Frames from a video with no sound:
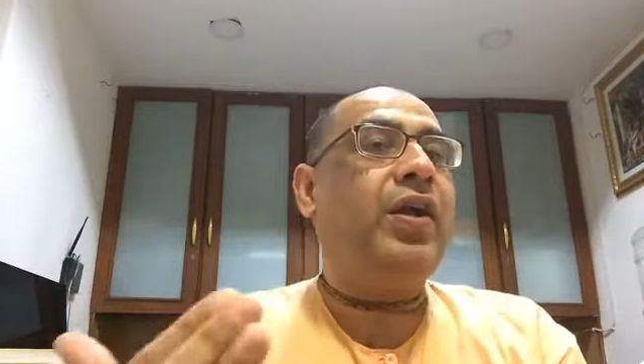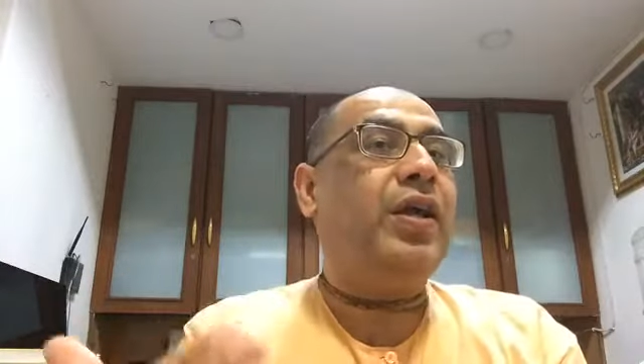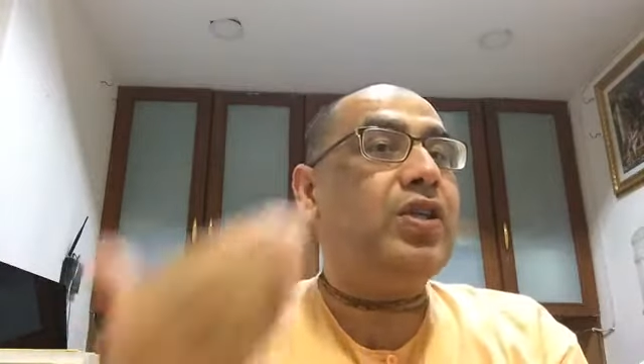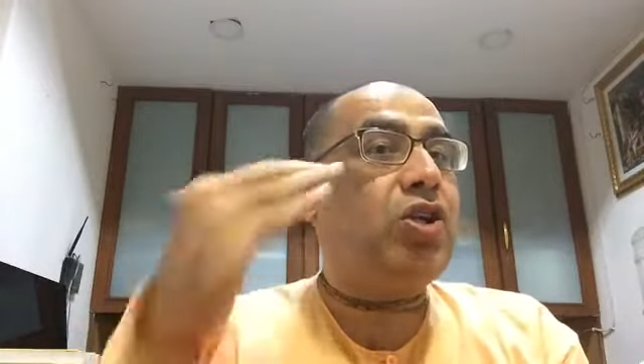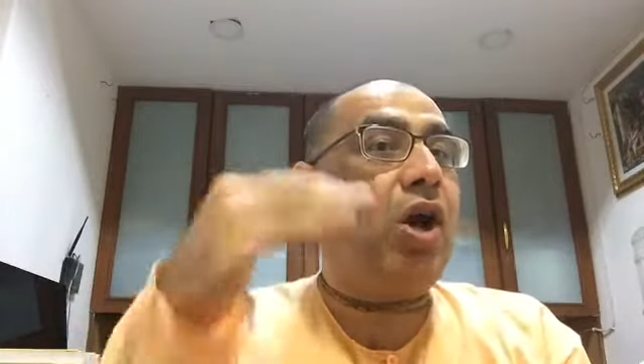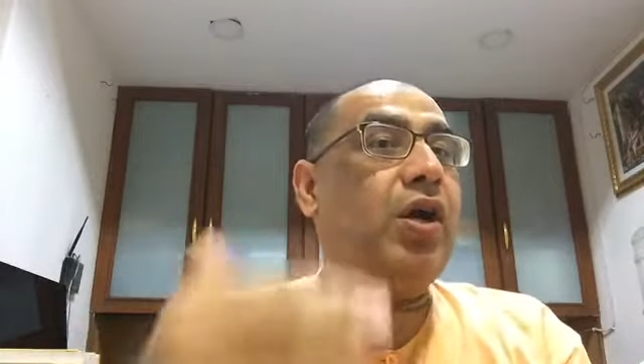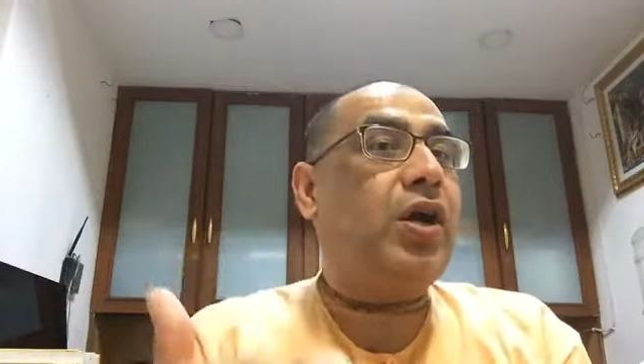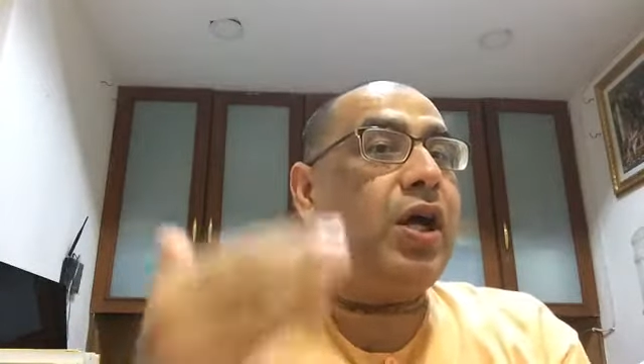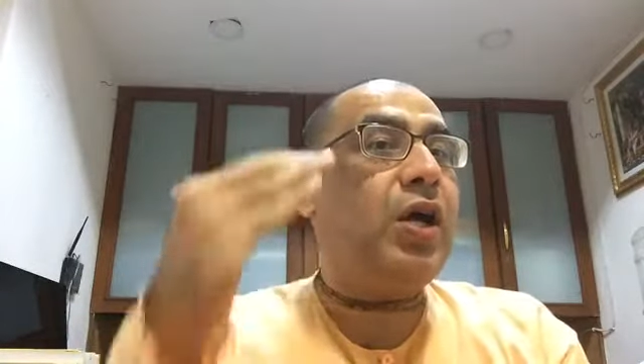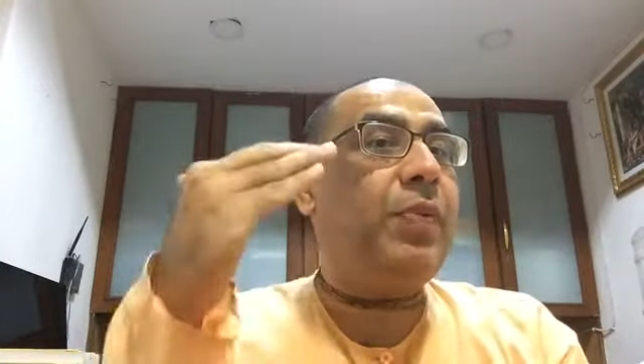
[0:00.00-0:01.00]
is
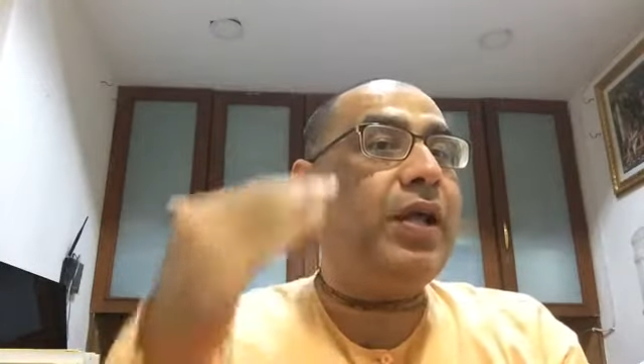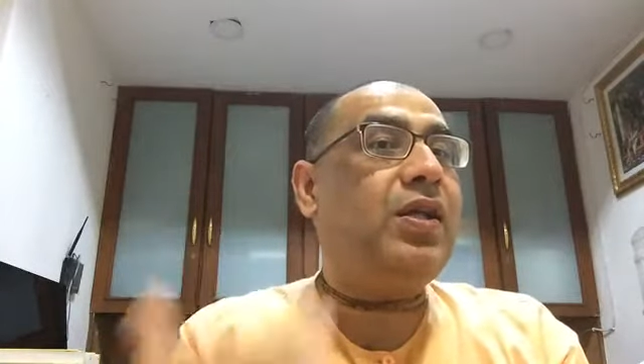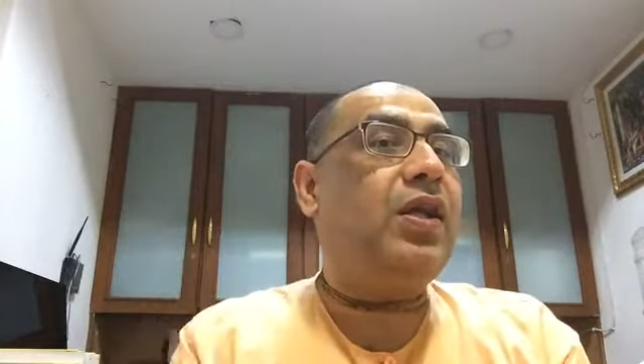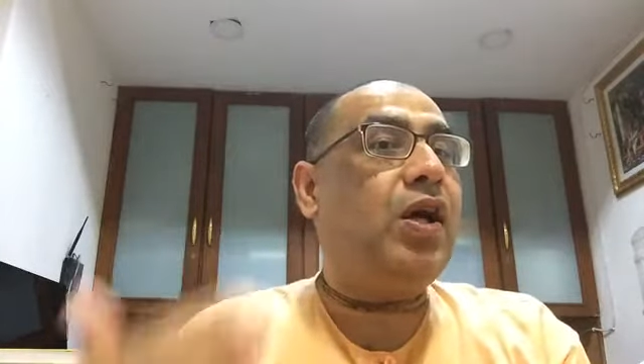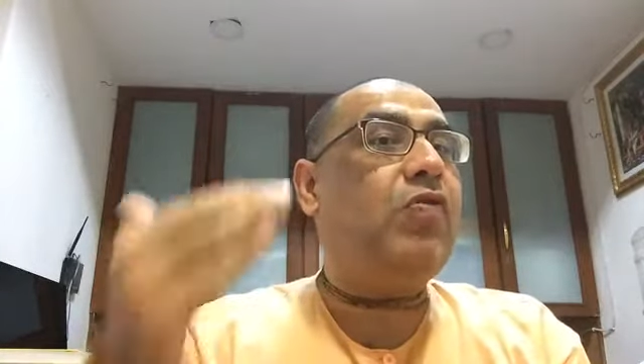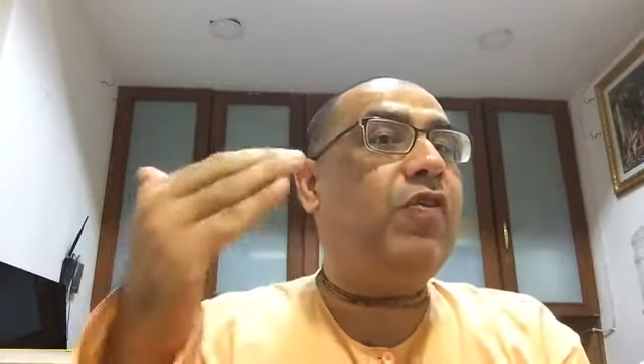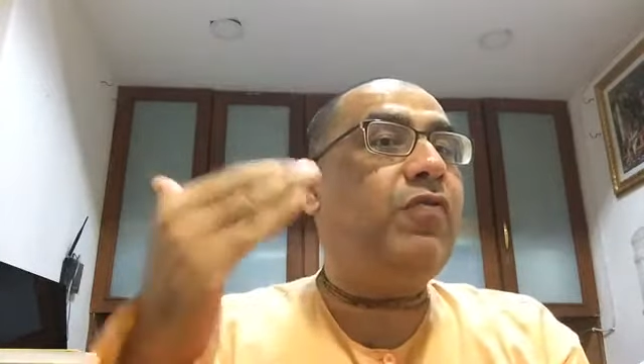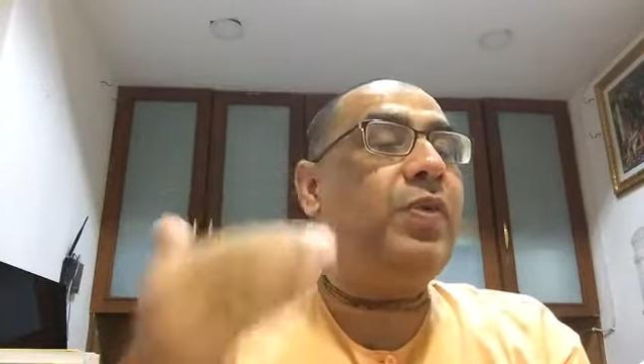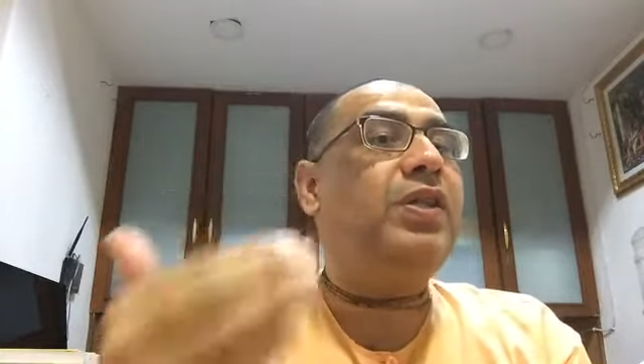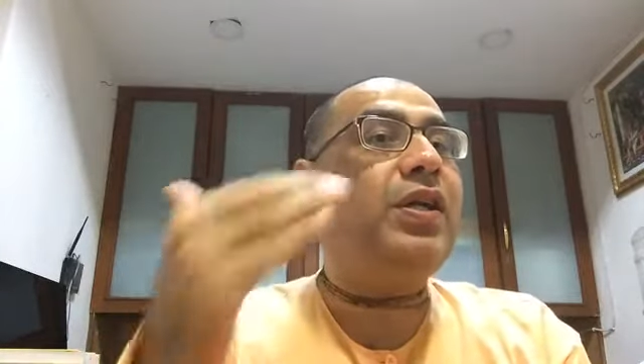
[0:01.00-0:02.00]
conquered by the love
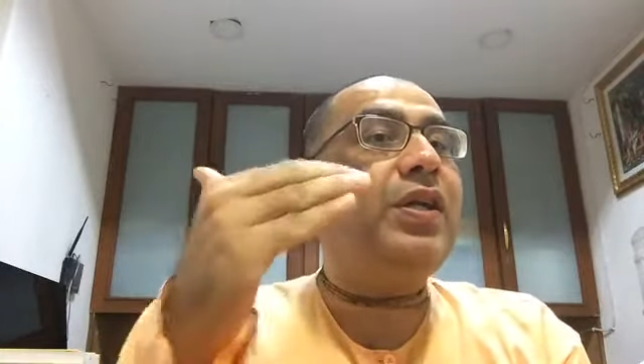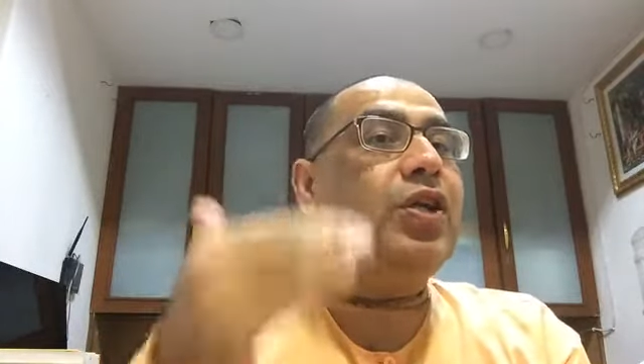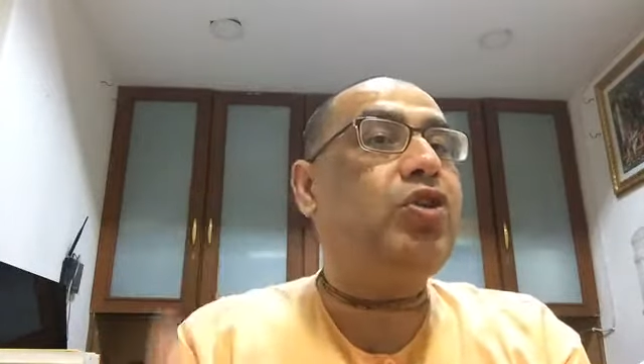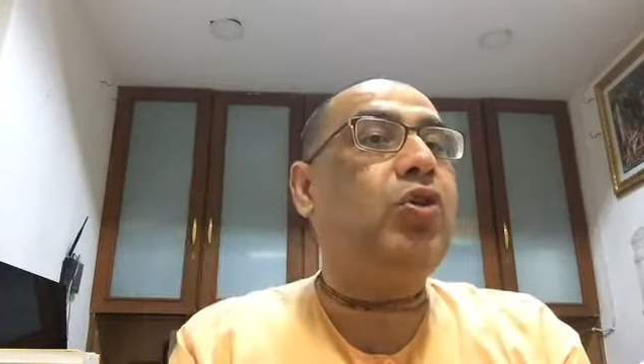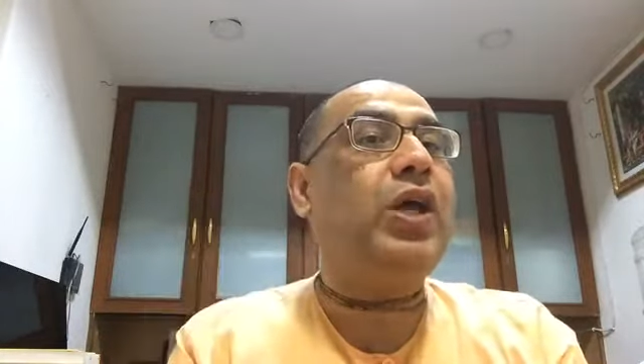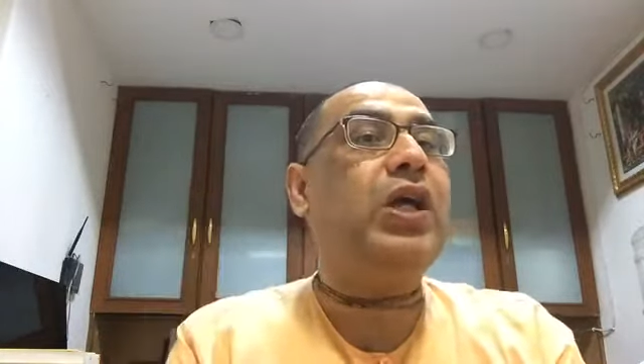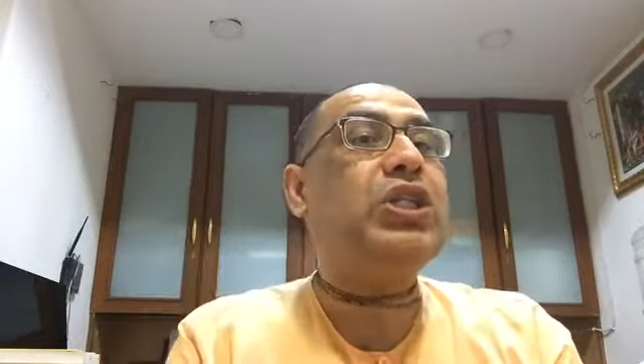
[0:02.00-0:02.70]
of Mother Yashoda.